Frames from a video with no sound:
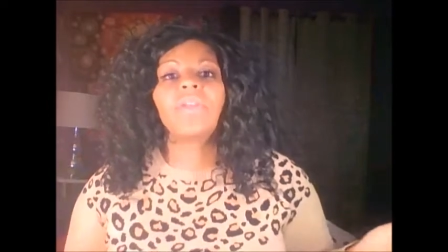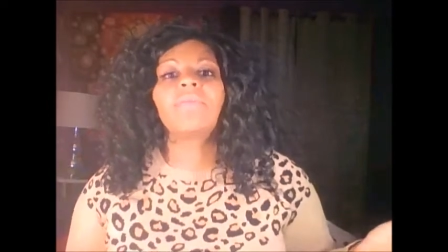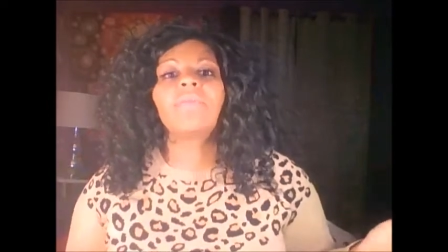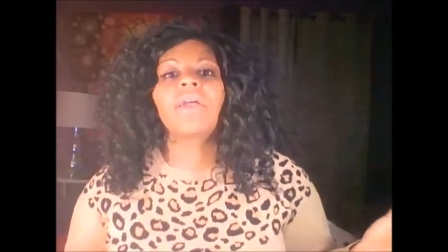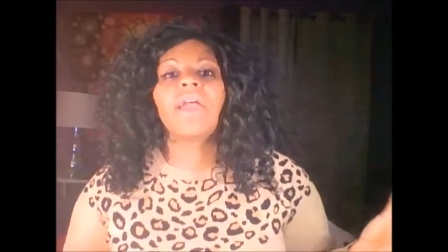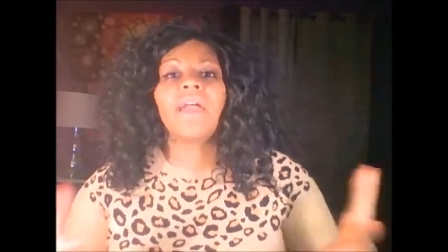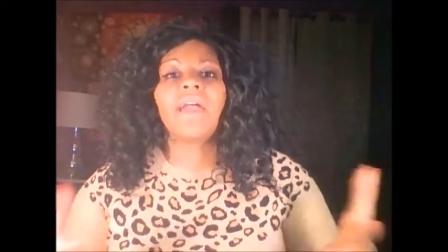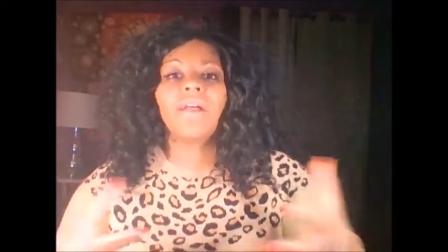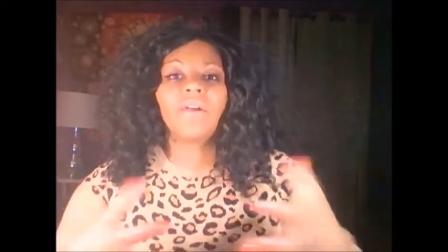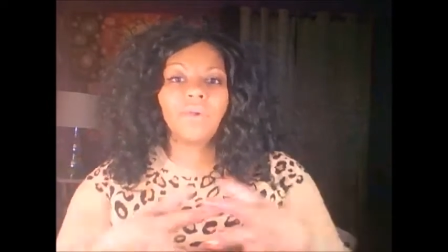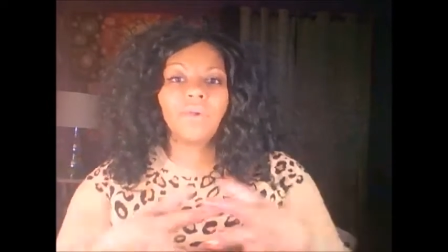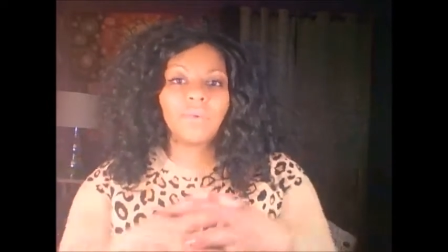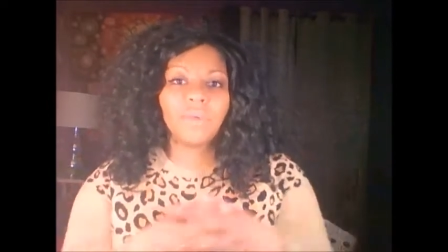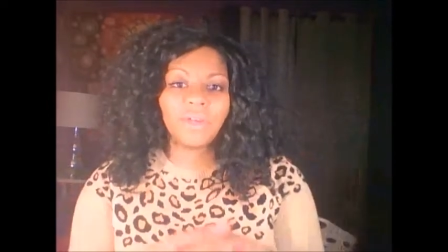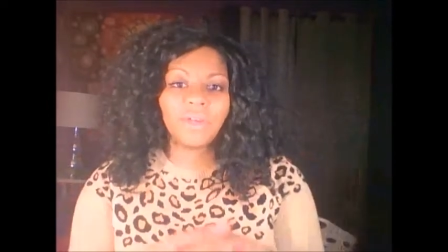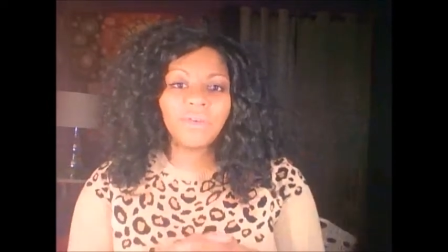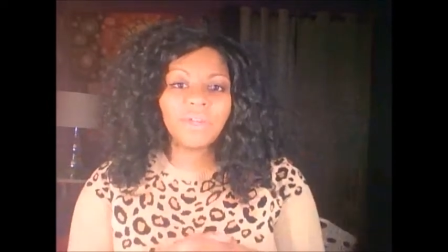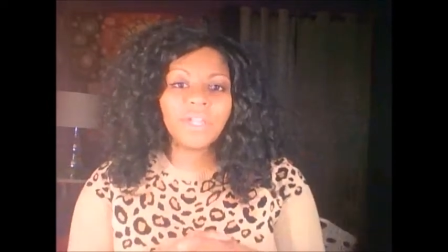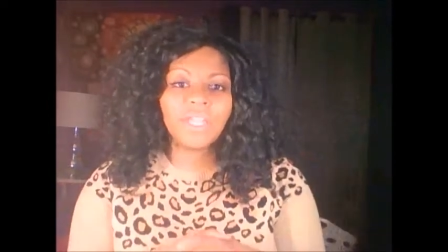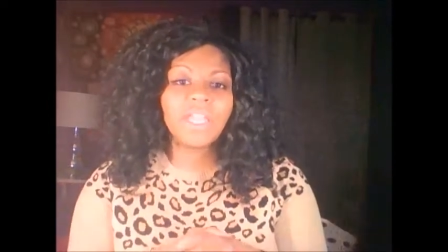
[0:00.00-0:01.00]
but how do we
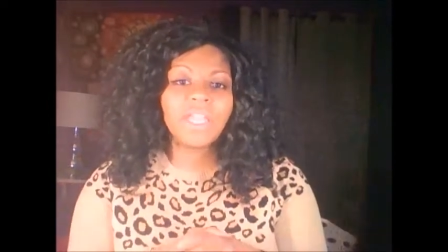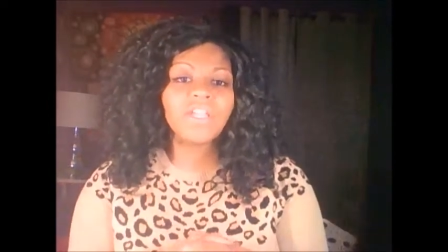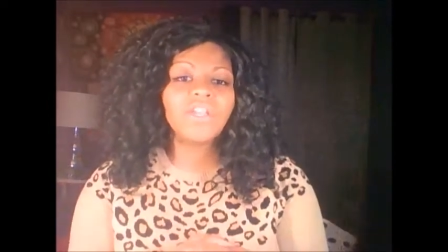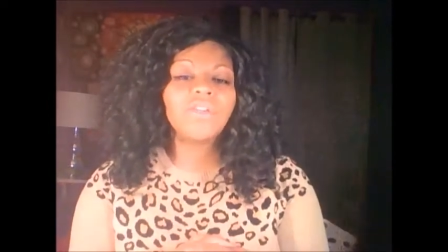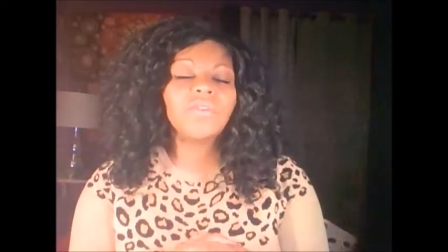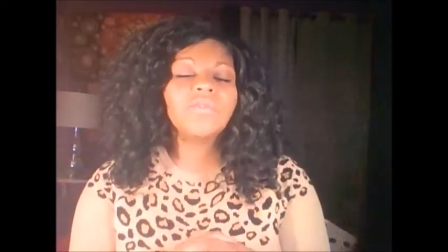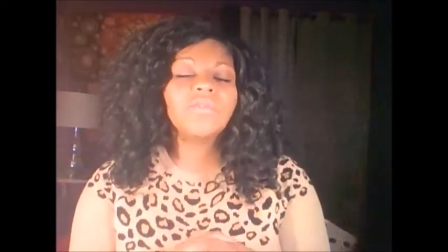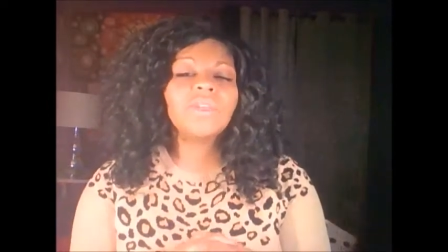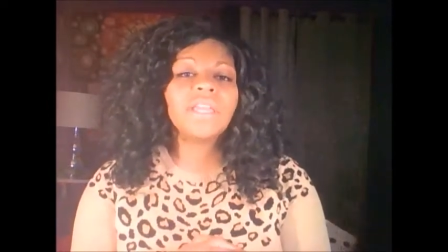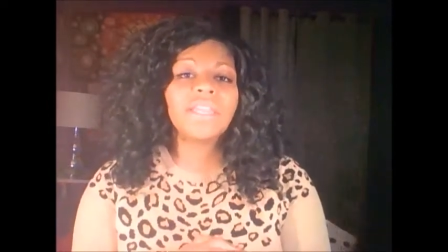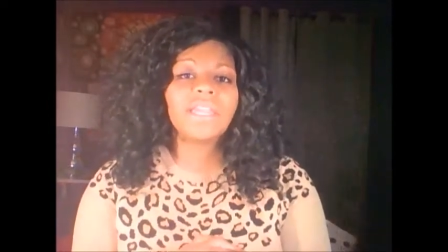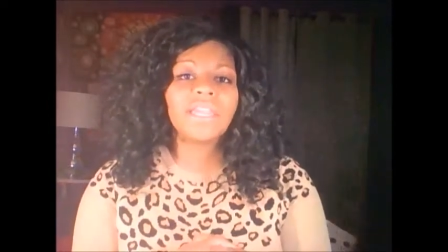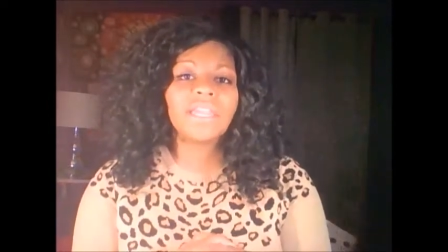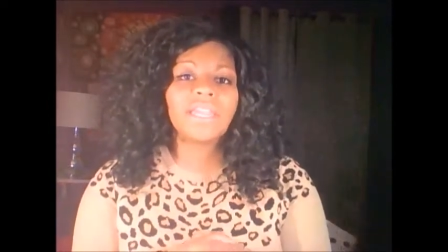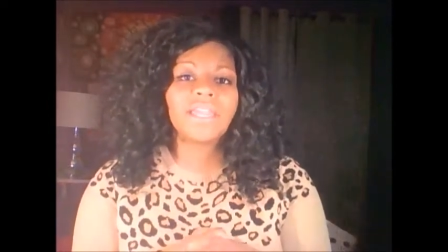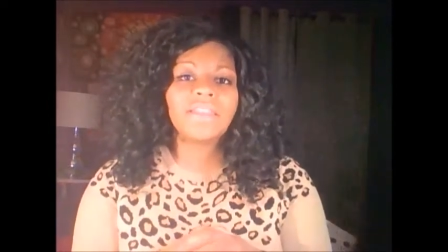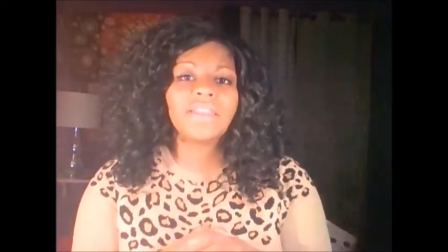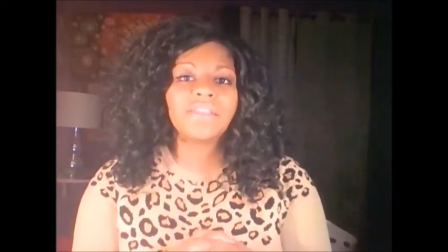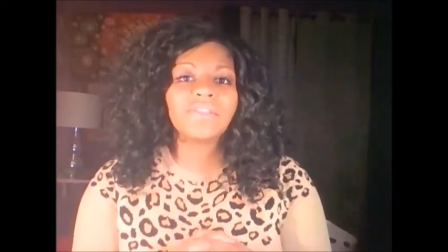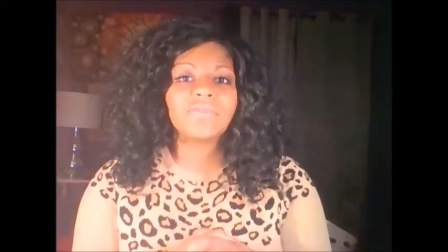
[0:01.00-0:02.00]
create unity
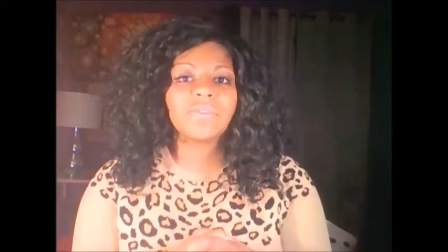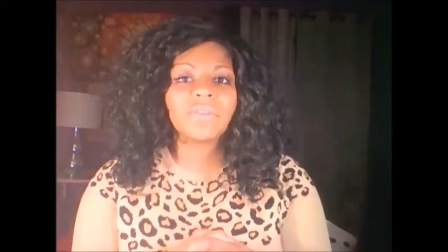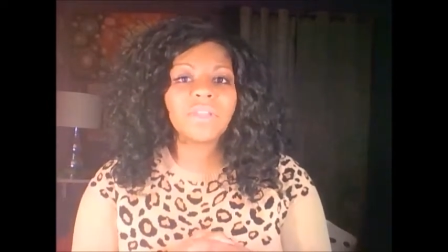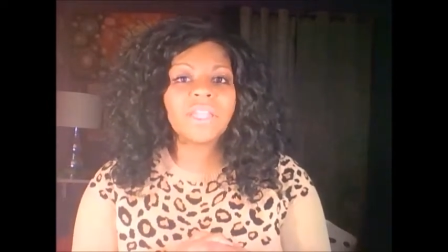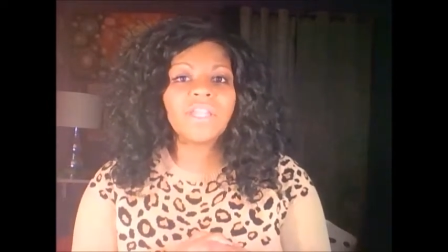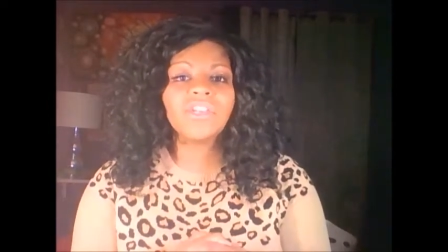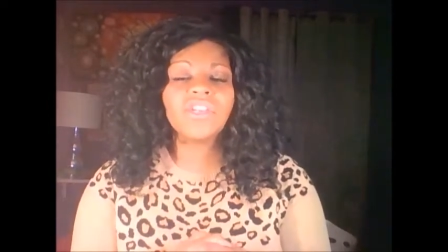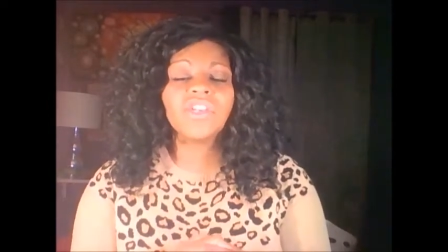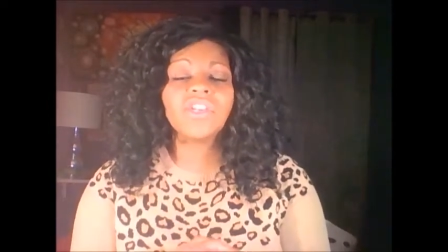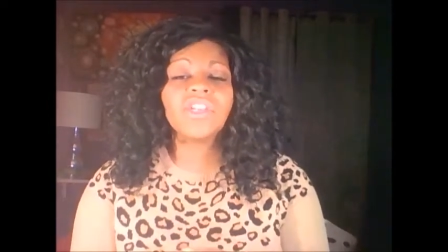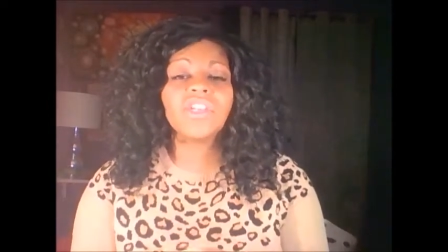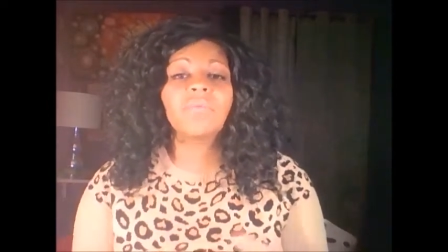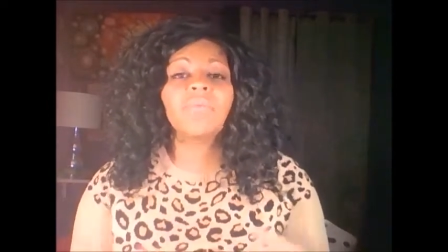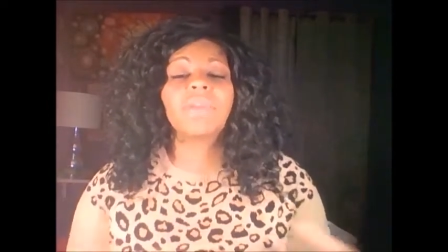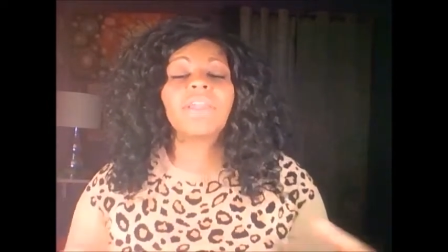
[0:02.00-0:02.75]
in this relationship?